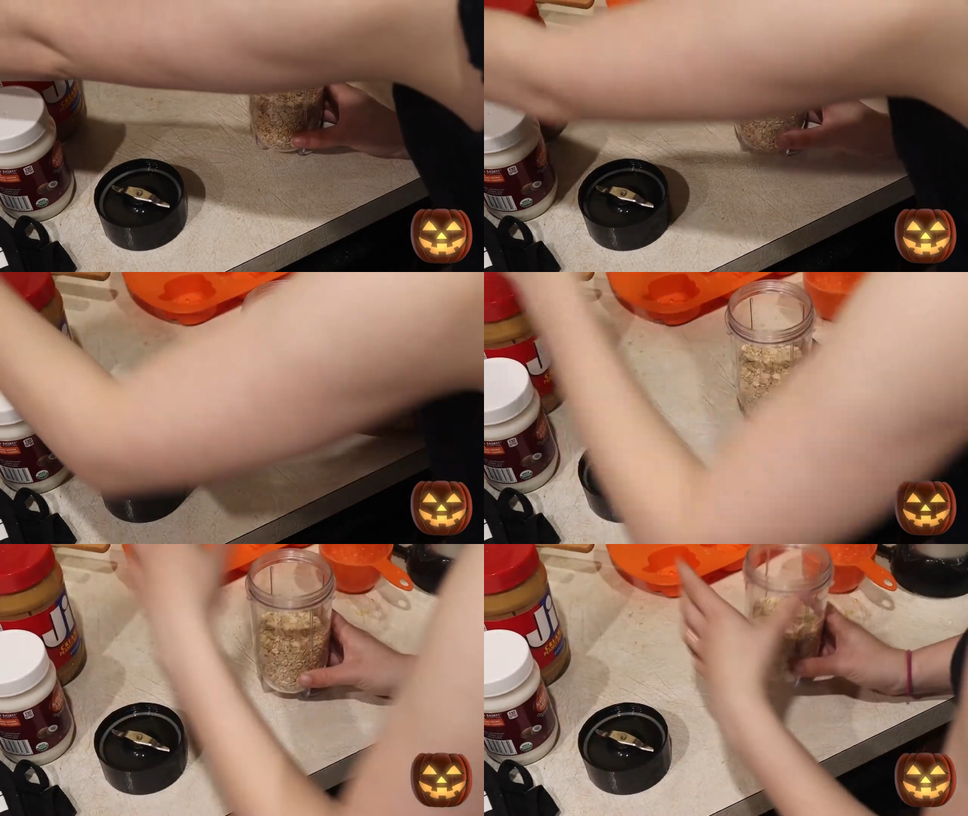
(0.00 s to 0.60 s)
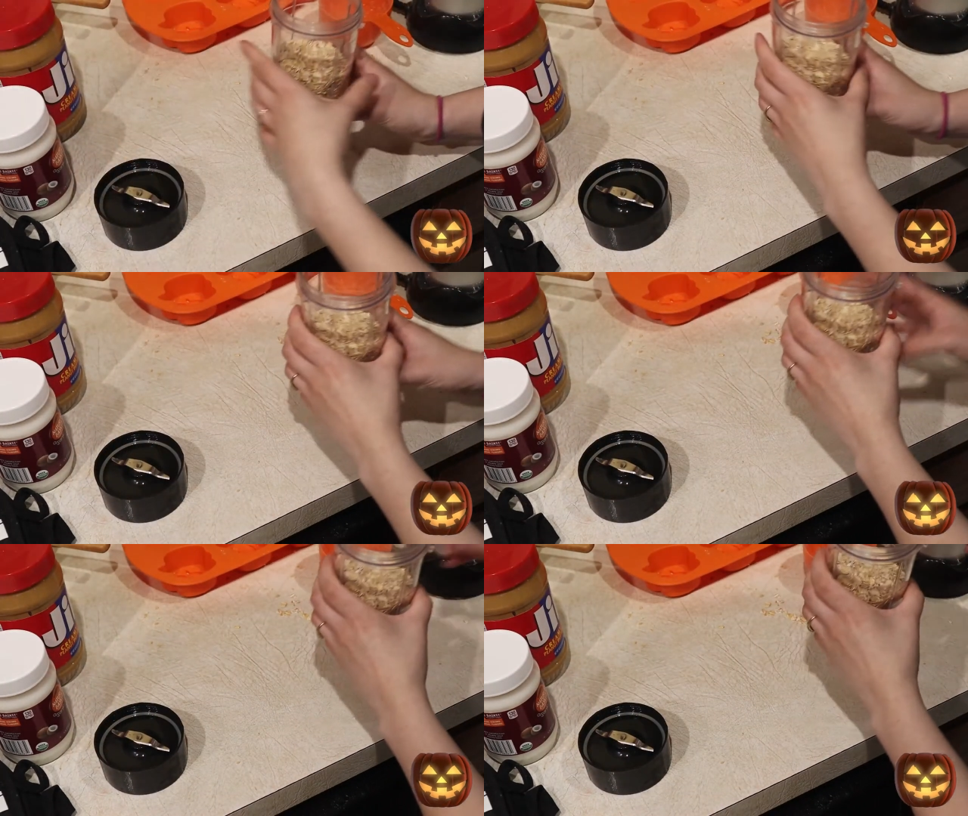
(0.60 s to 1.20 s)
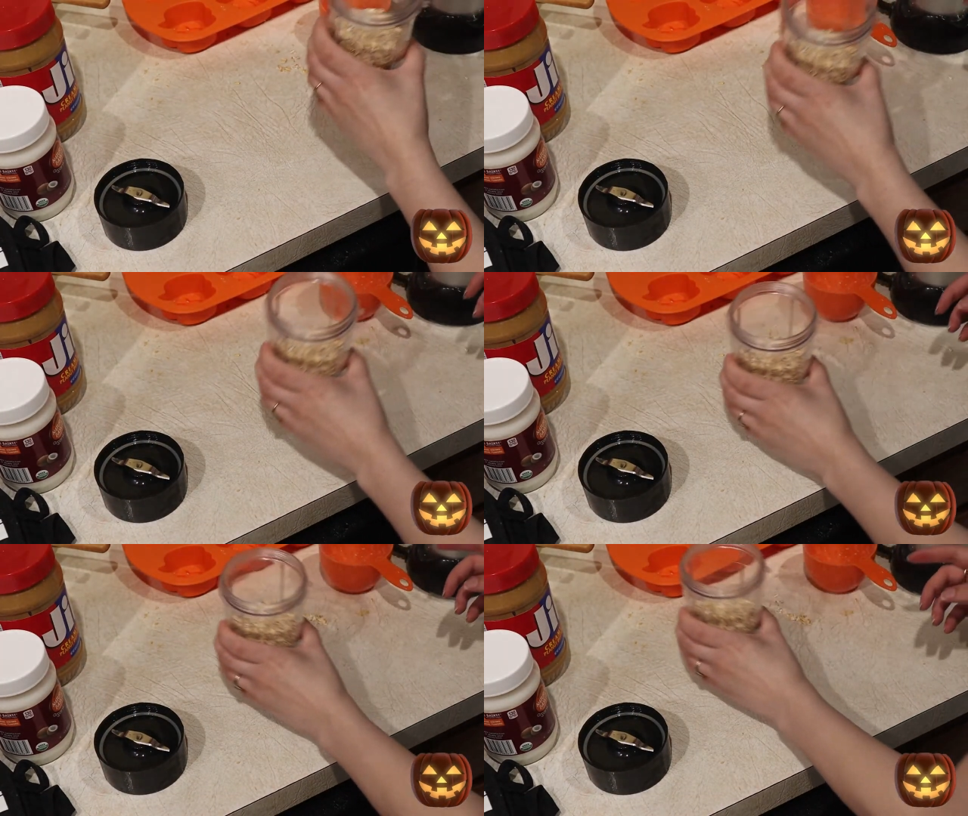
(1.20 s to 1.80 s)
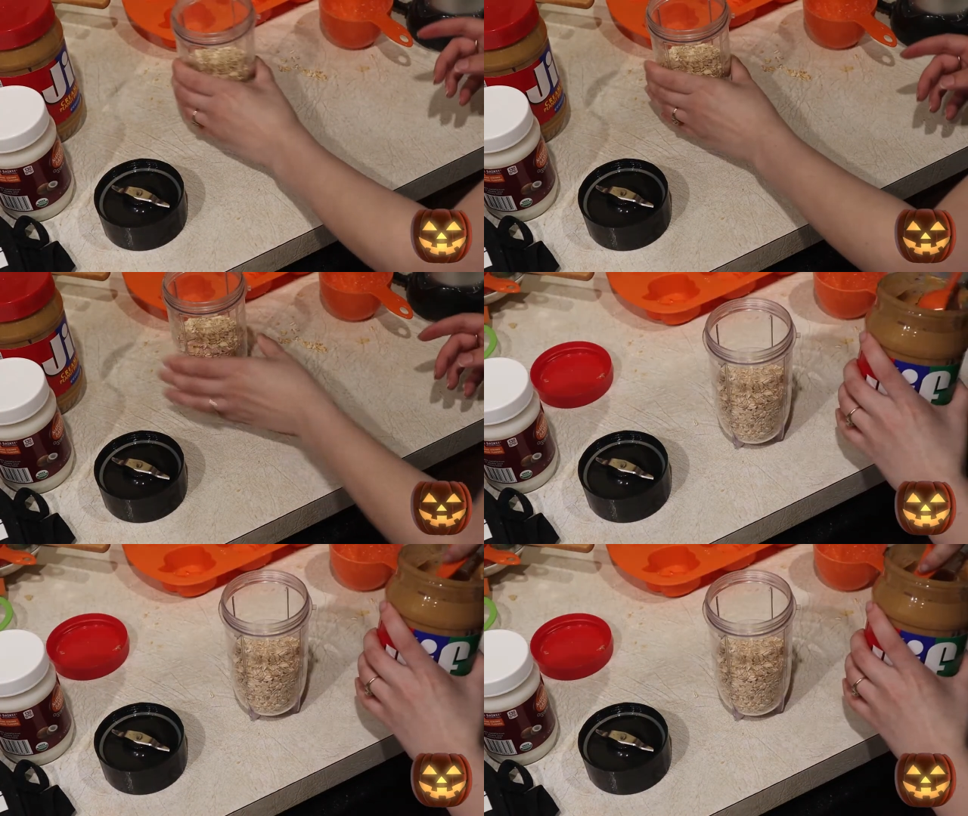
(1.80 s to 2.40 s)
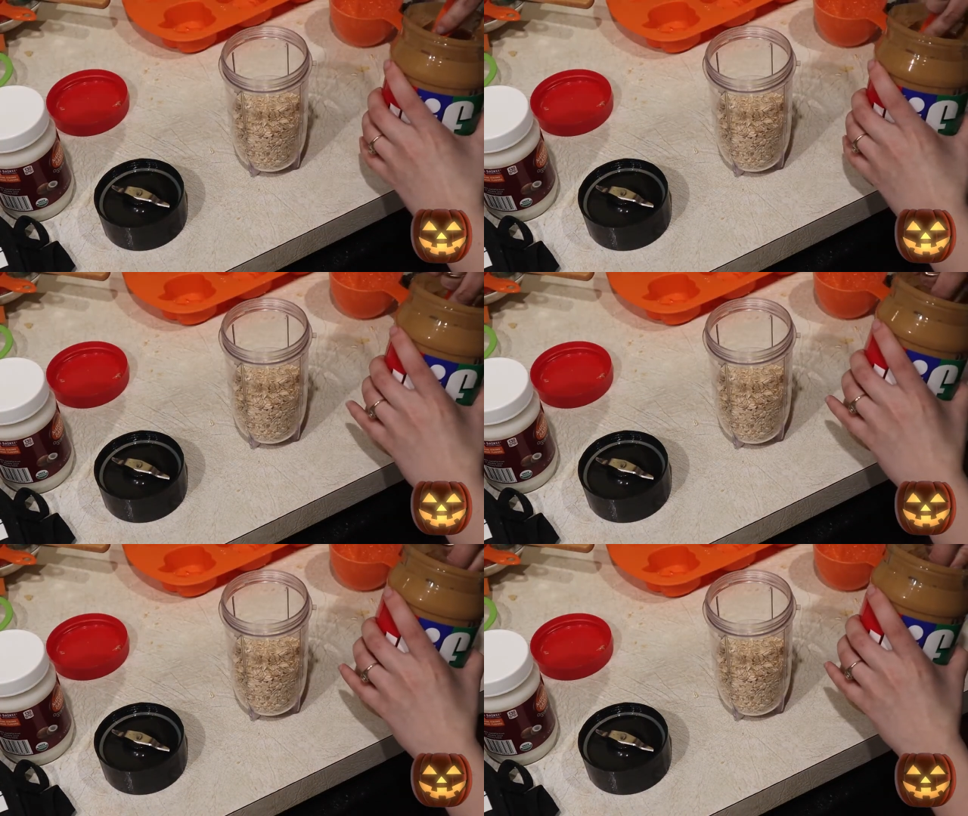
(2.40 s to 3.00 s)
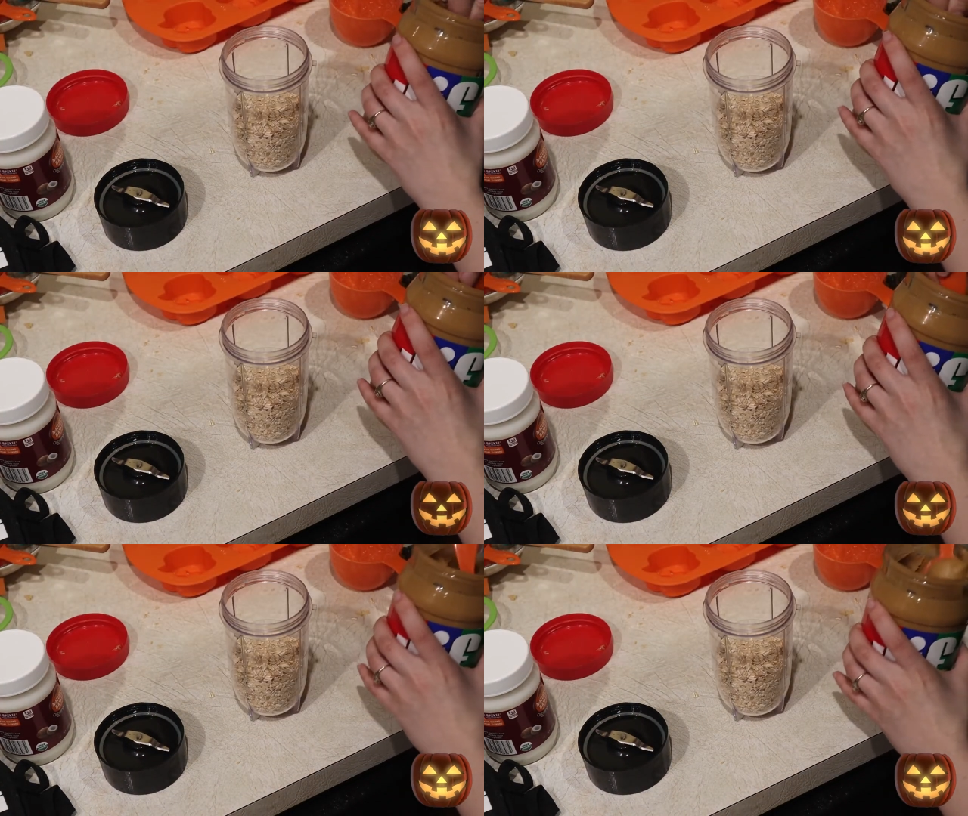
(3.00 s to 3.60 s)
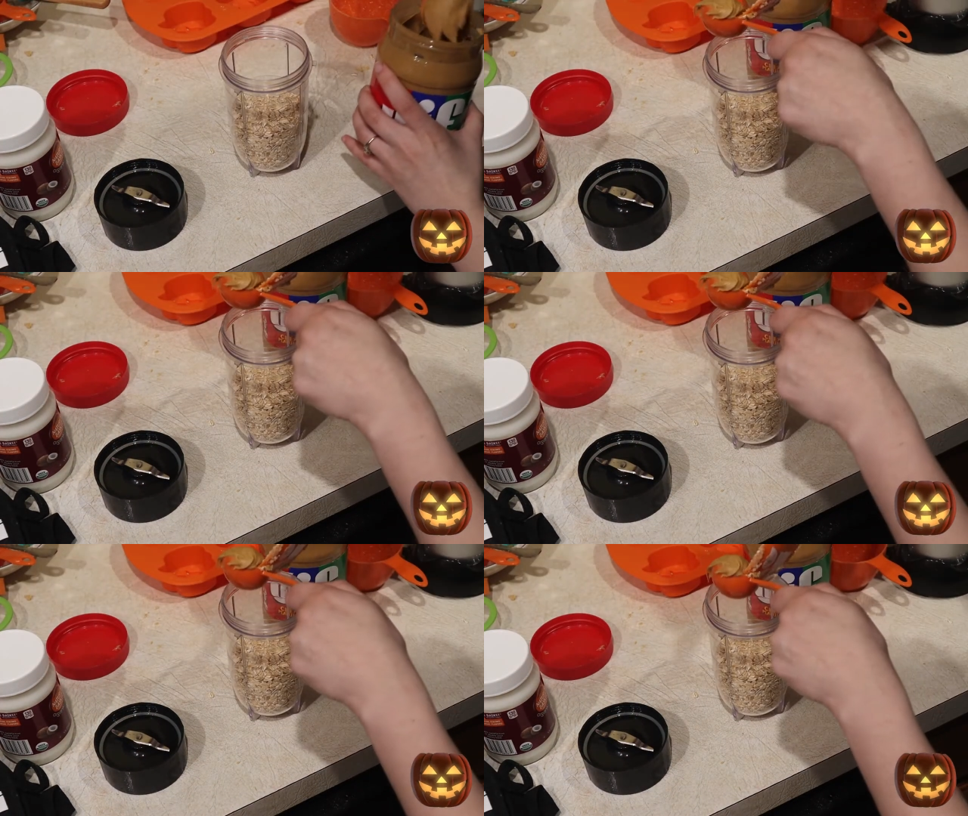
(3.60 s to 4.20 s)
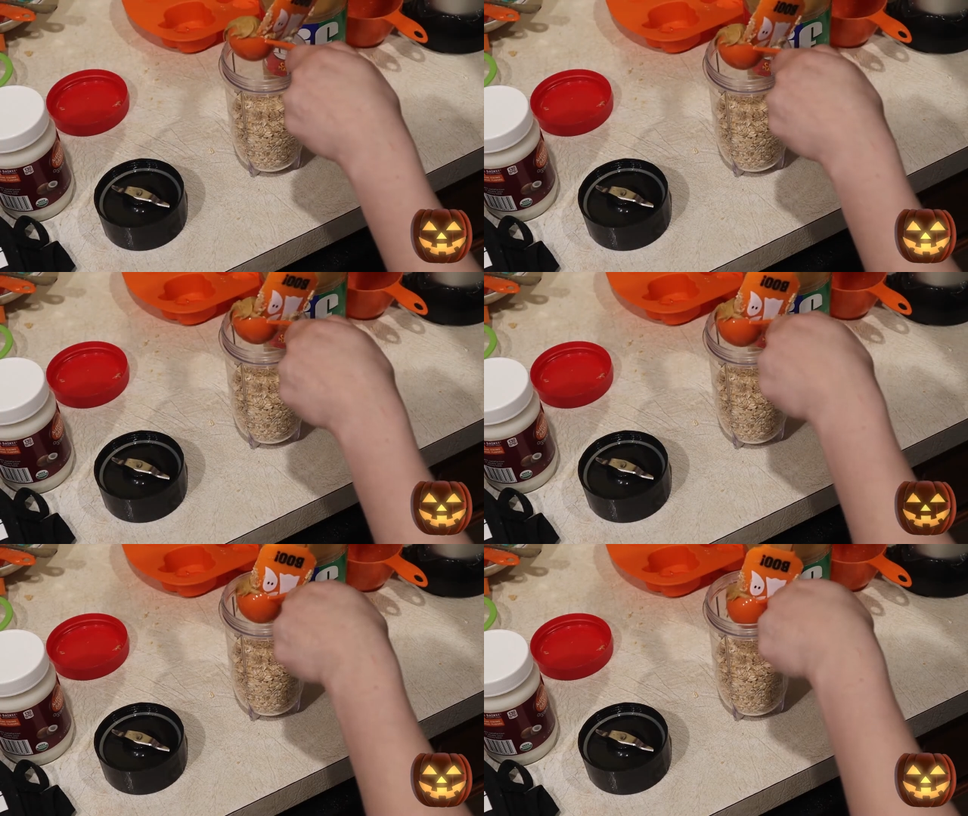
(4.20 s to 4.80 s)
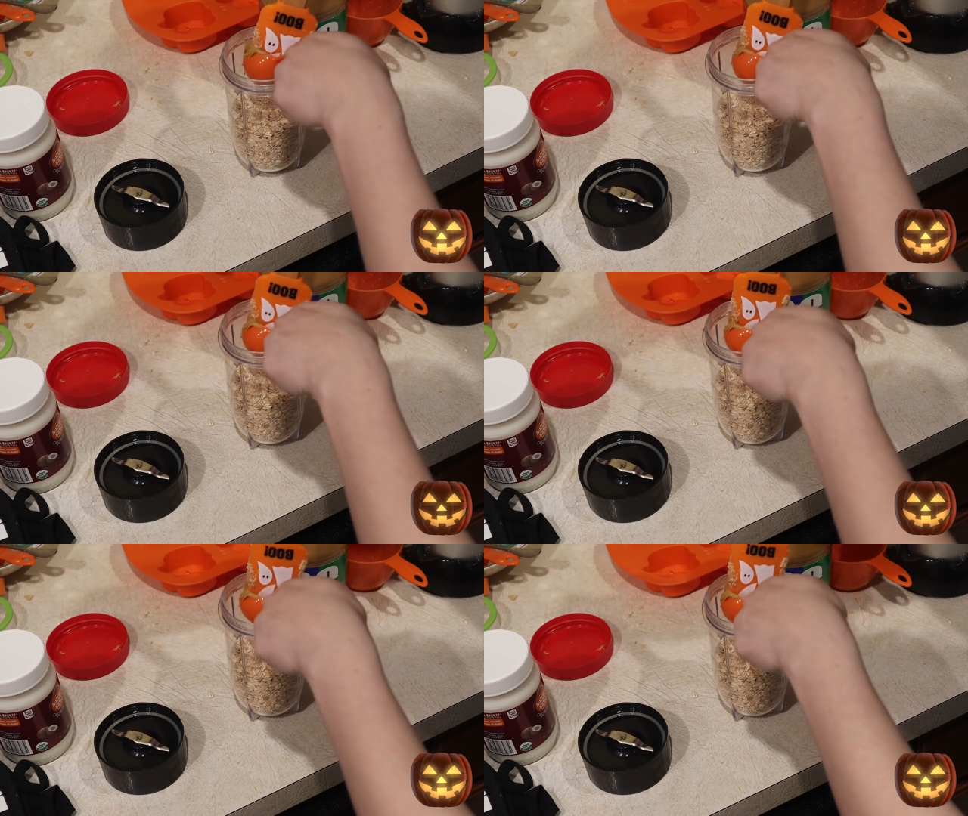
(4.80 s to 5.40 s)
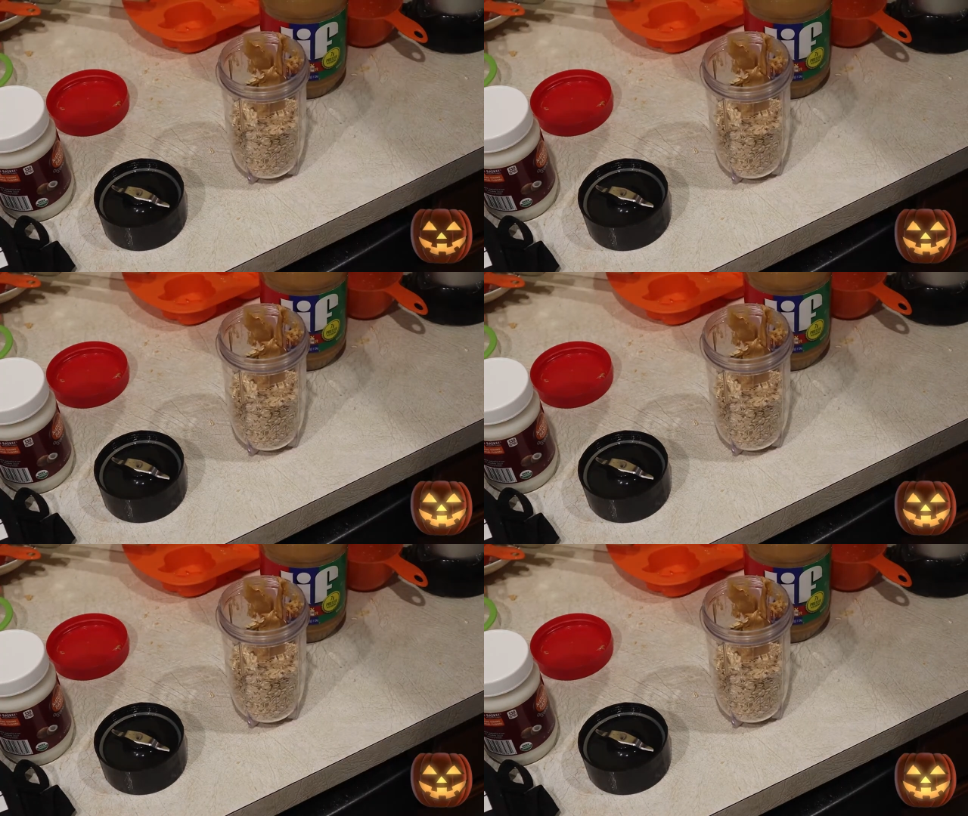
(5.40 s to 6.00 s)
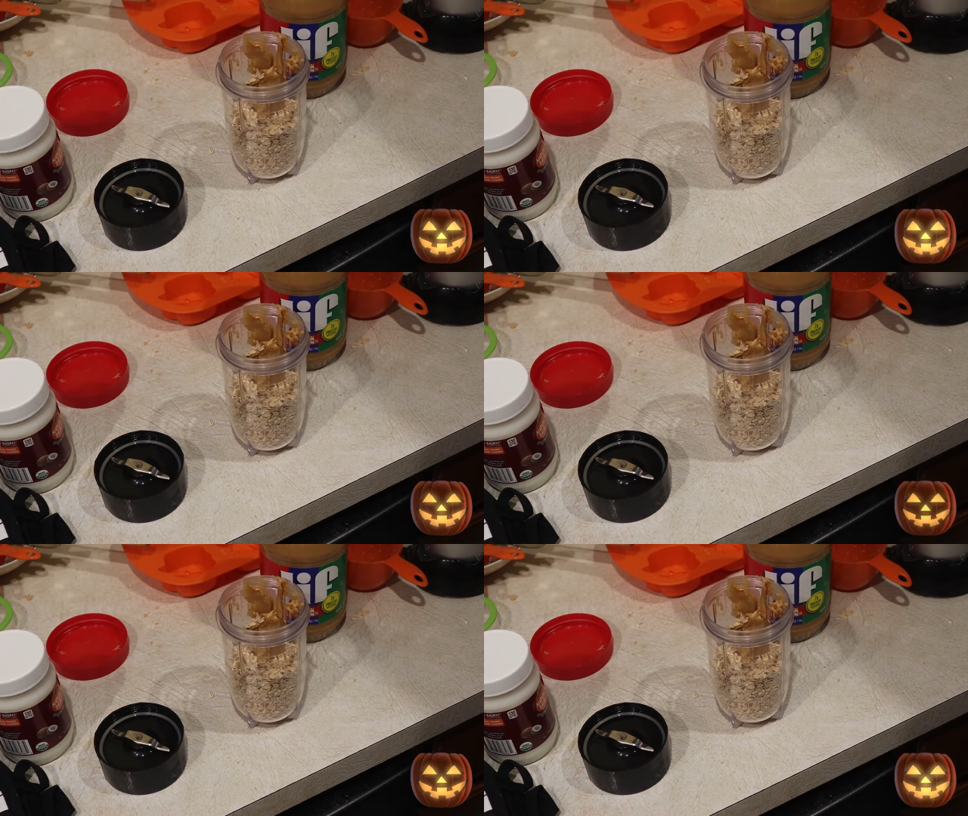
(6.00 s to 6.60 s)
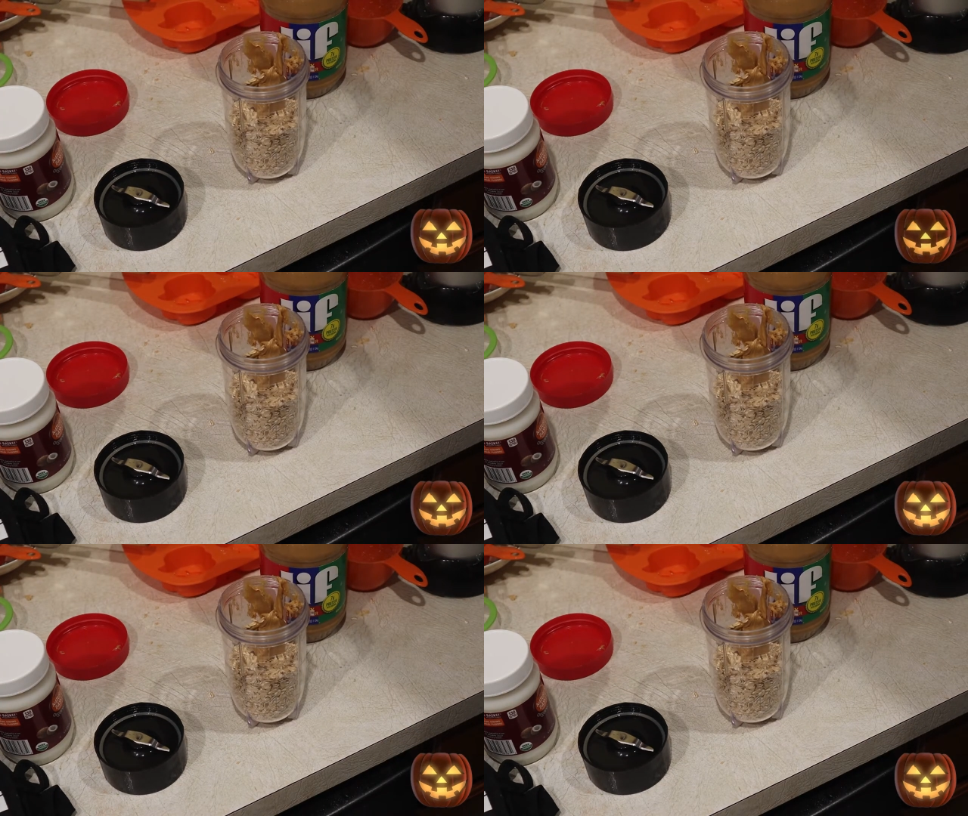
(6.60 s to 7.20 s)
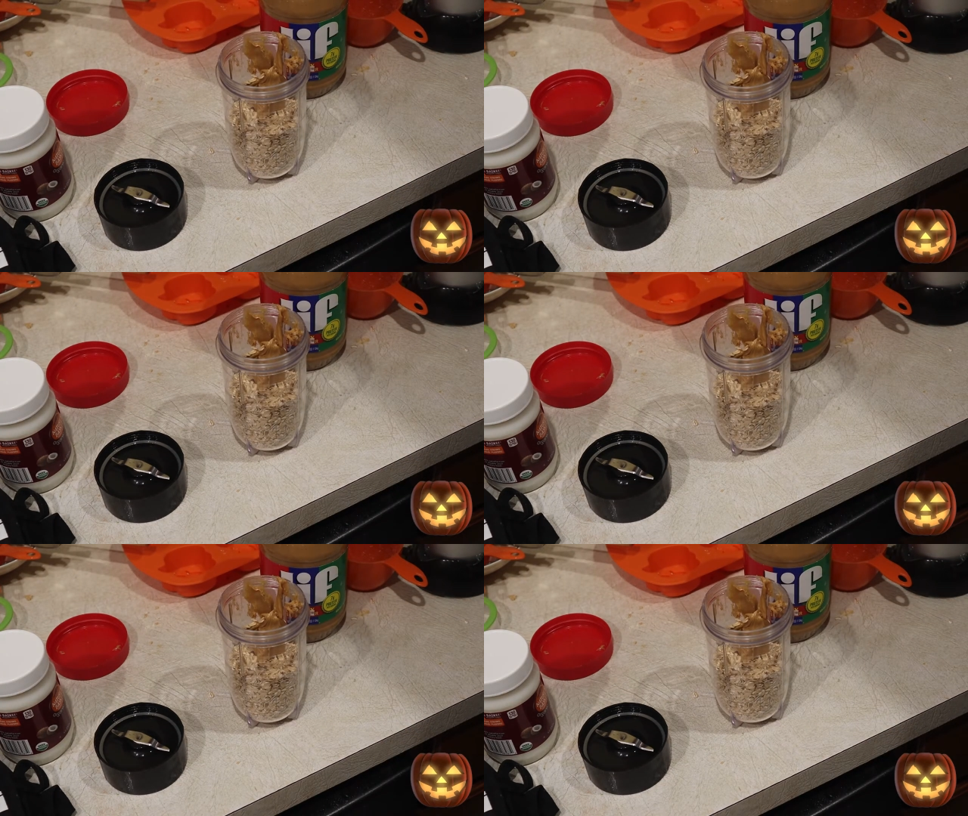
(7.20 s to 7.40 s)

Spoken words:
[unreadable: no face in view]